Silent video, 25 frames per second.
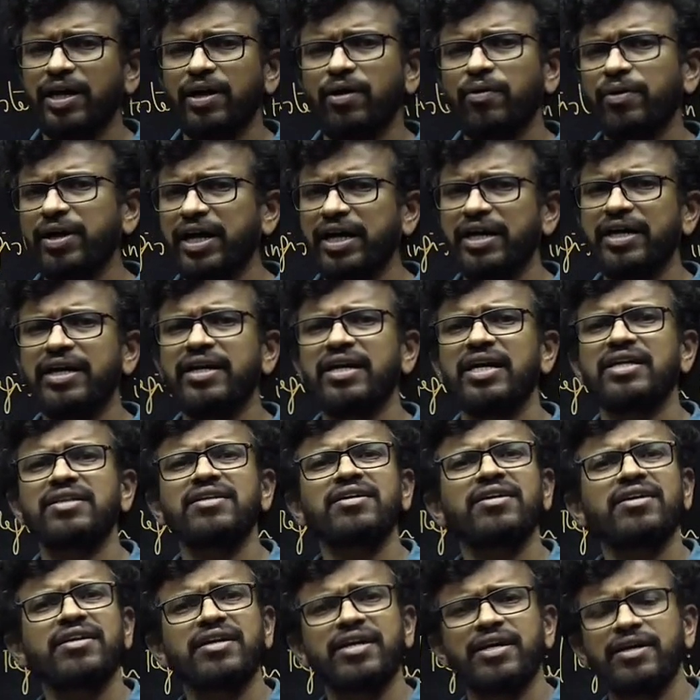Okay, in
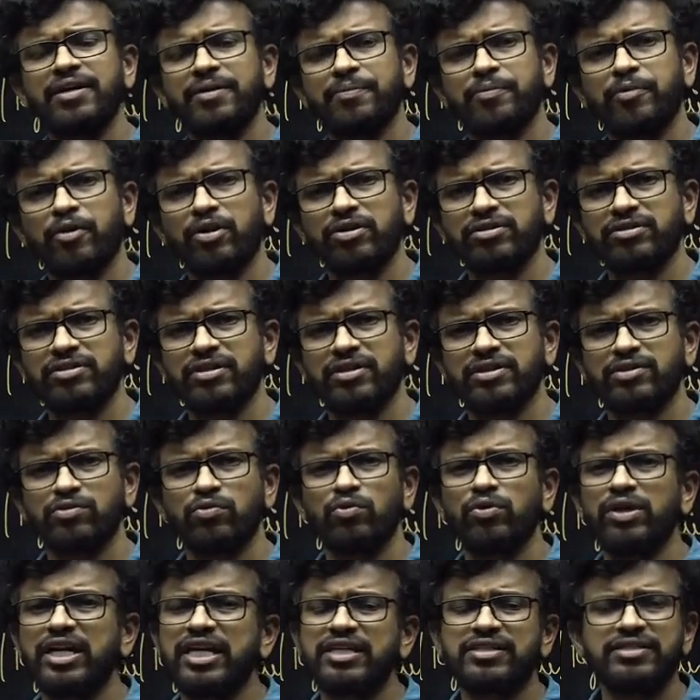other uh, process
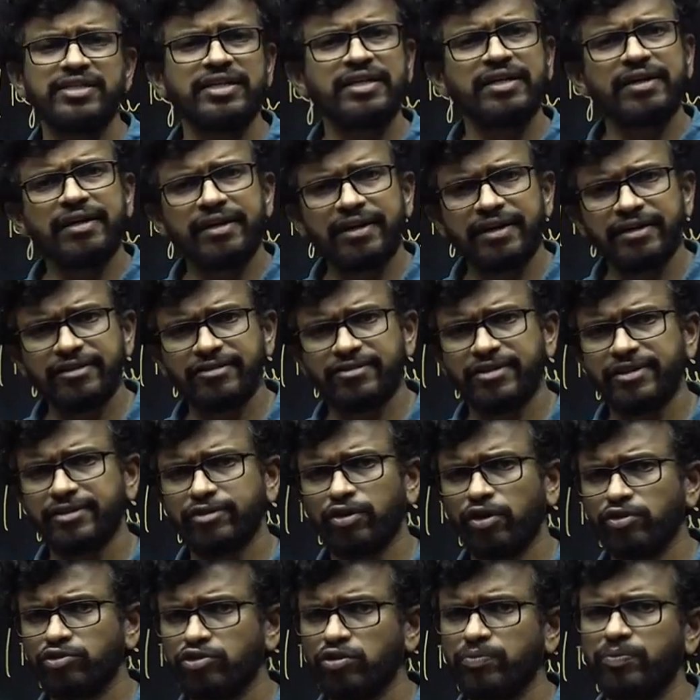only single register is
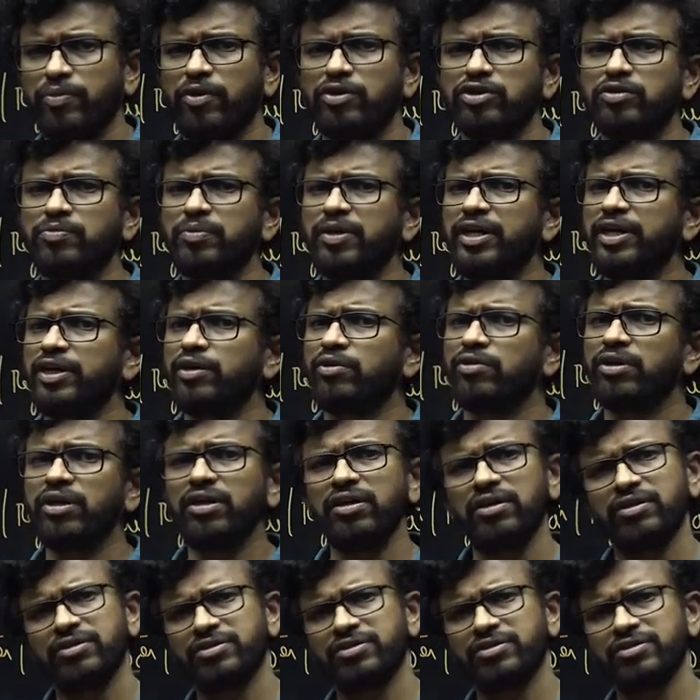also possible into the